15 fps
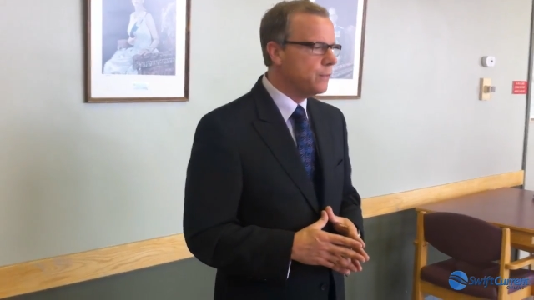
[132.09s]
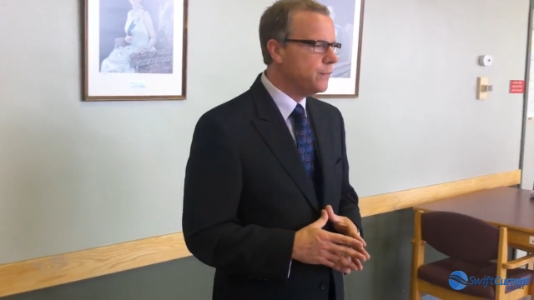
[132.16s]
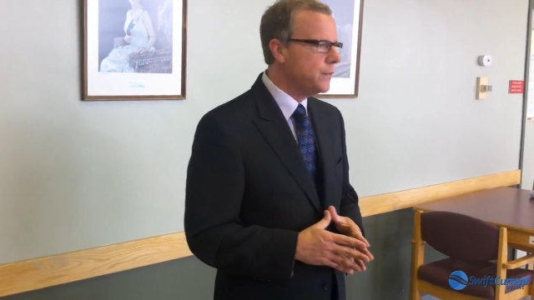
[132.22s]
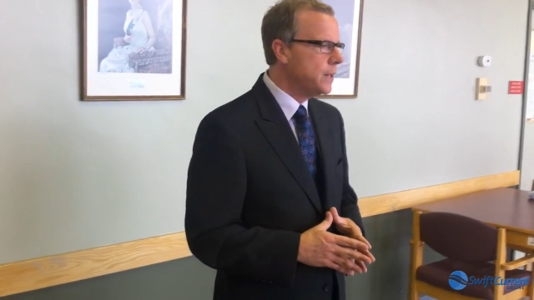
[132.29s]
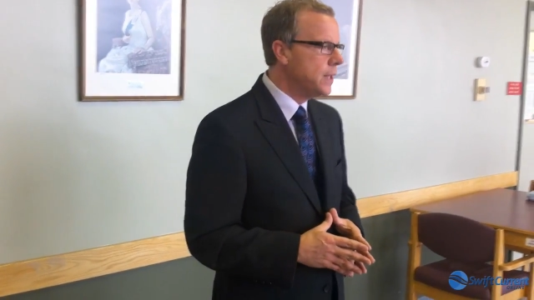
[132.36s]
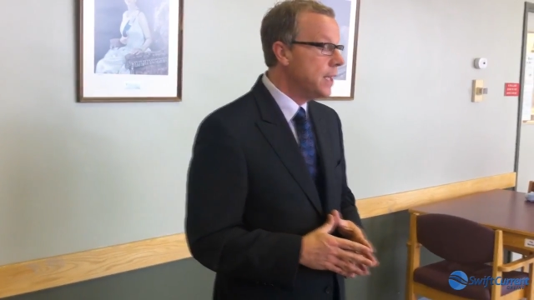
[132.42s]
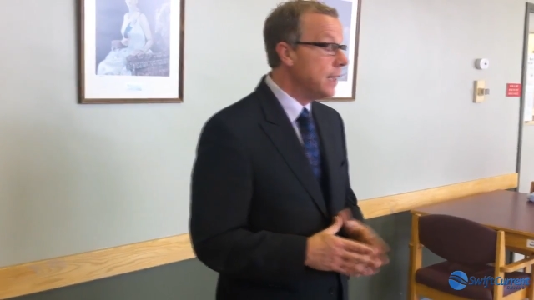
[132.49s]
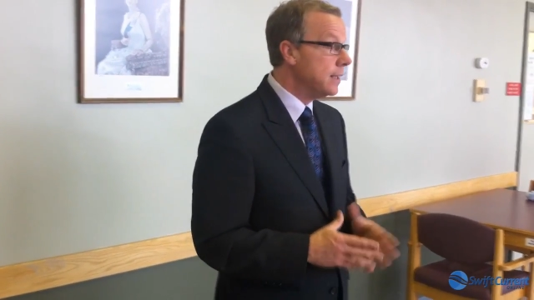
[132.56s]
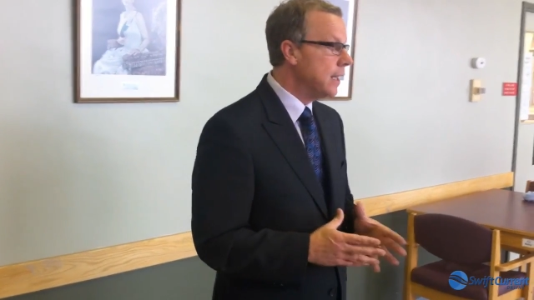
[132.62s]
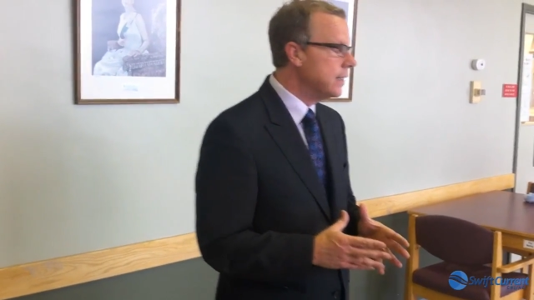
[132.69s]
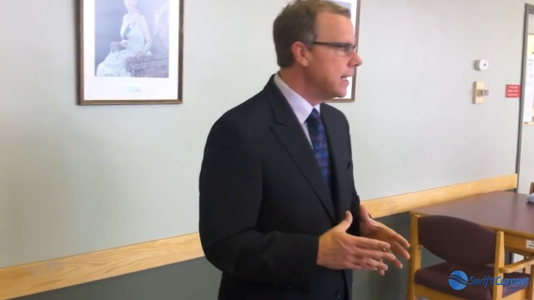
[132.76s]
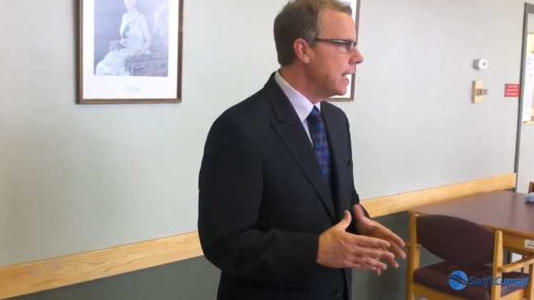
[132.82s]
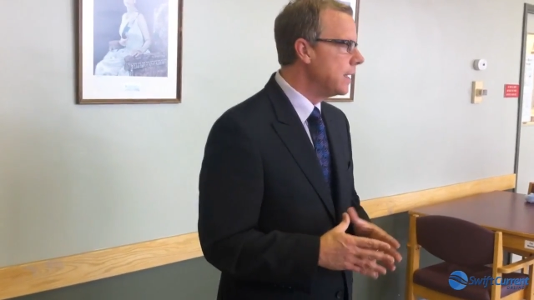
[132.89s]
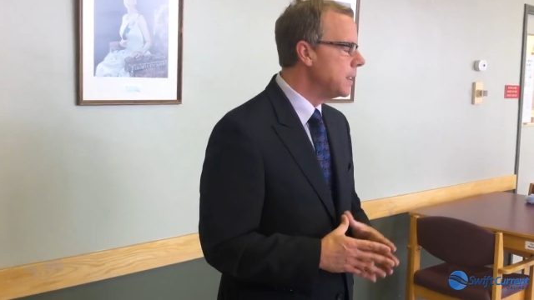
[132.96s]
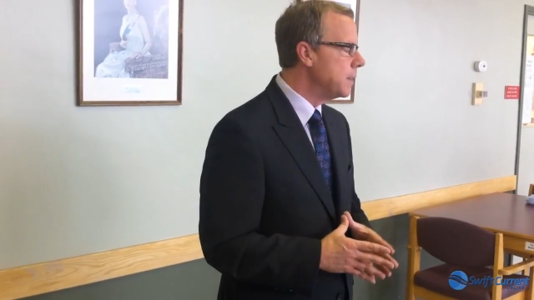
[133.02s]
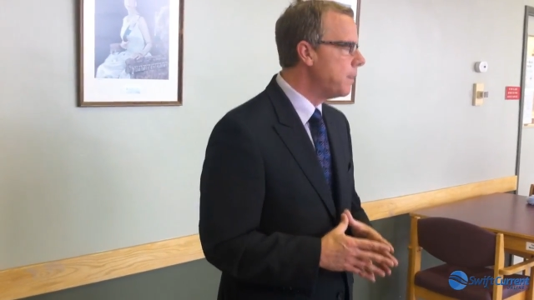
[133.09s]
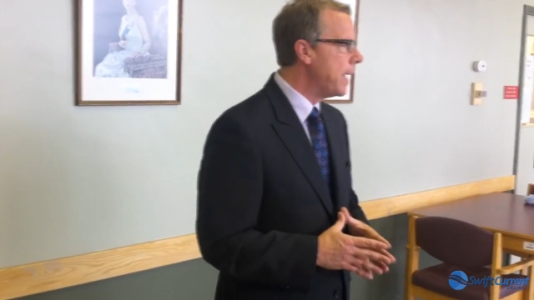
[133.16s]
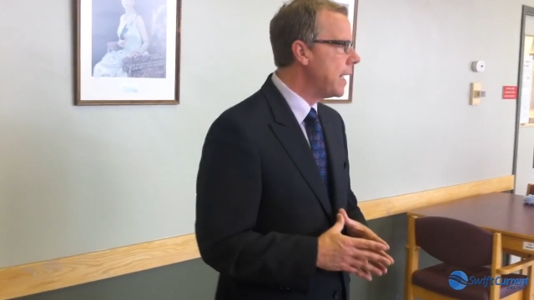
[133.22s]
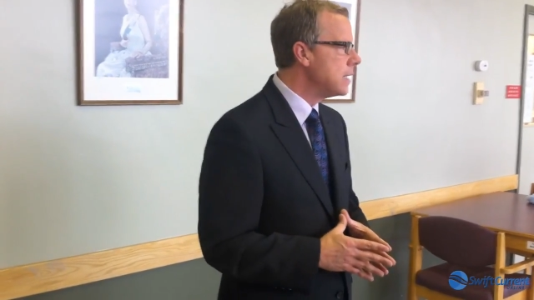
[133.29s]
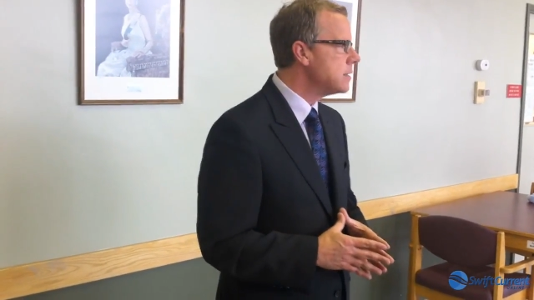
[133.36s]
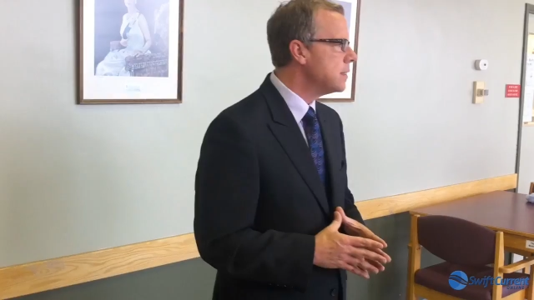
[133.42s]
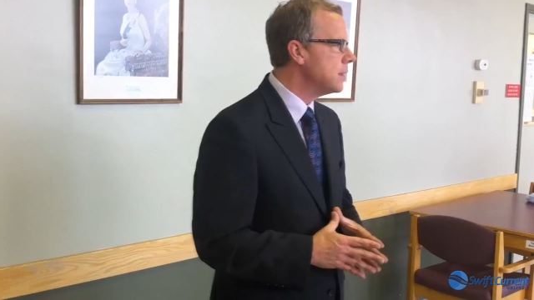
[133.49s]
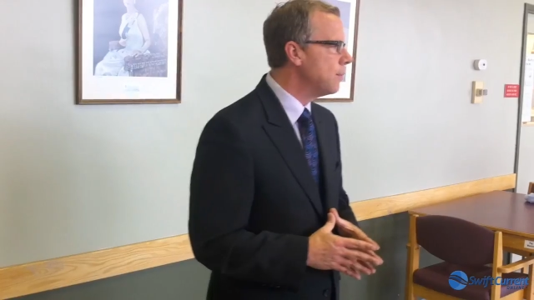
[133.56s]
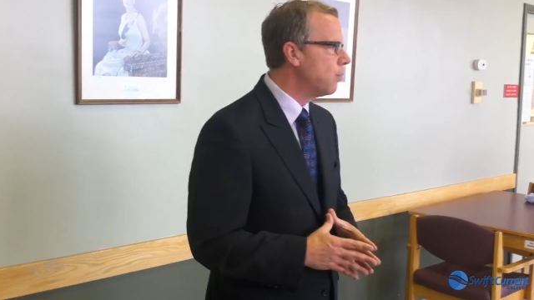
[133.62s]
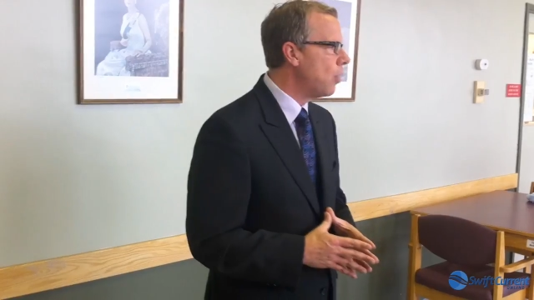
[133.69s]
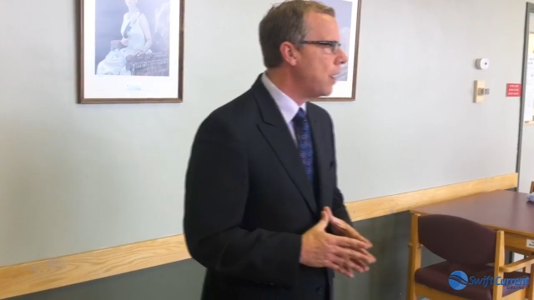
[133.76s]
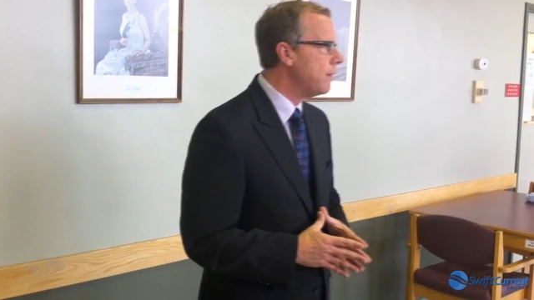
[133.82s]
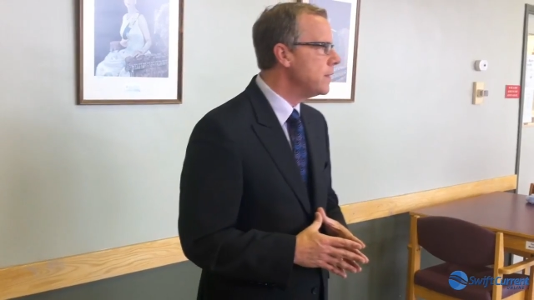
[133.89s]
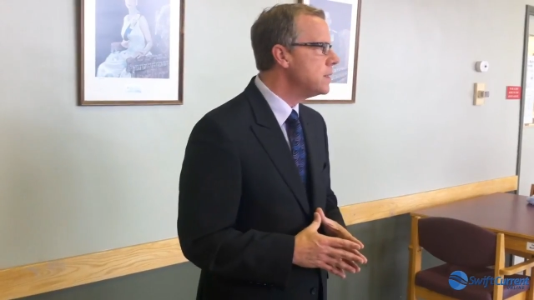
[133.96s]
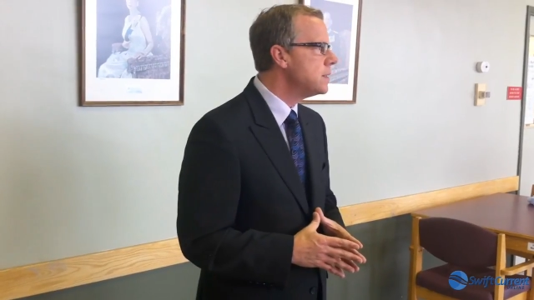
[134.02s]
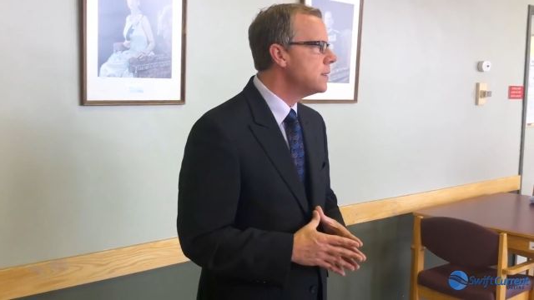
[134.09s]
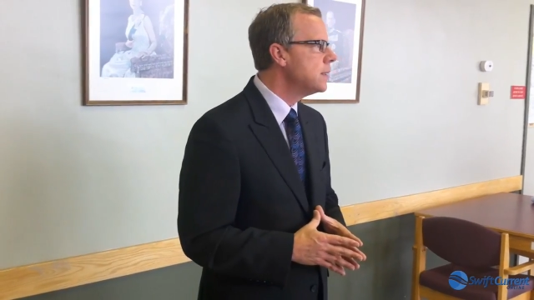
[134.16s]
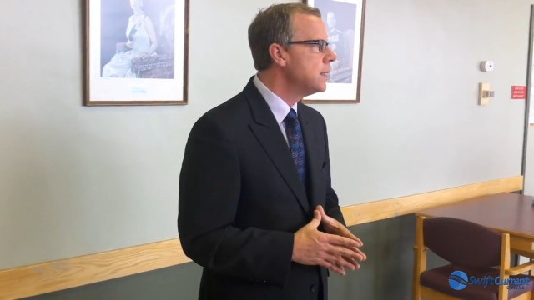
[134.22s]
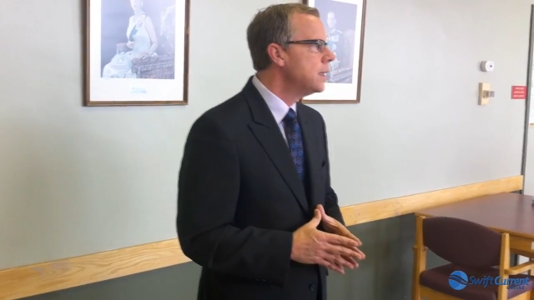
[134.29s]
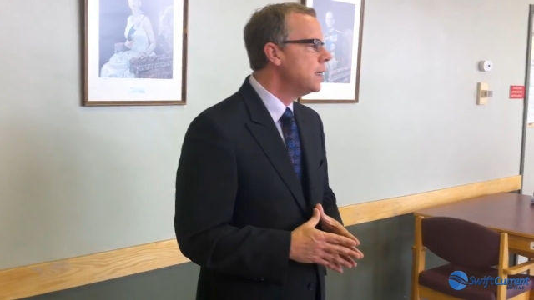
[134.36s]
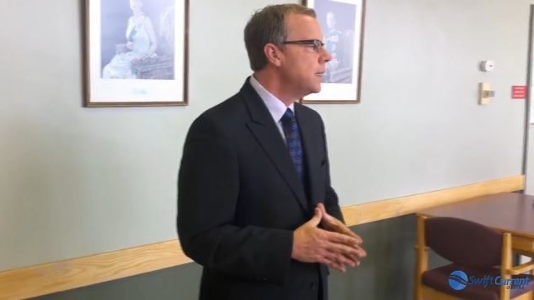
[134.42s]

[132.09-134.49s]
who've done that in the past in the province,